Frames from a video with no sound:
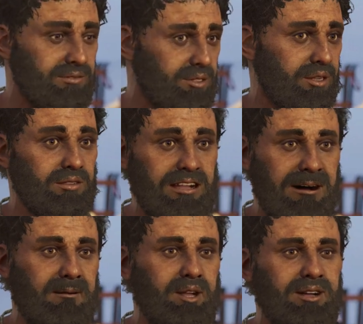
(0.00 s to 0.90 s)
Oh,
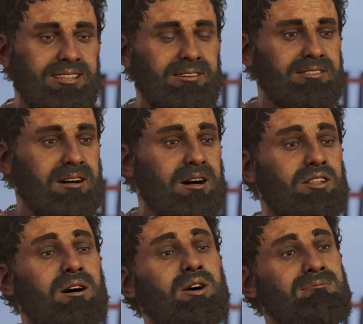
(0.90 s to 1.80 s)
after there's
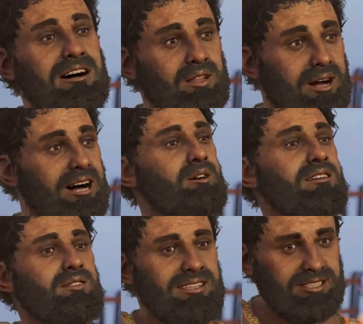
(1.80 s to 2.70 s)
another matter I
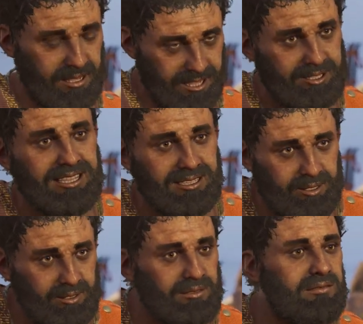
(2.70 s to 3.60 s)
want to discuss with
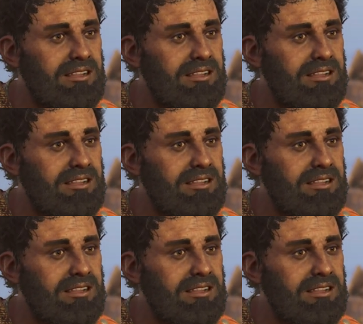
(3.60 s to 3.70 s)
you.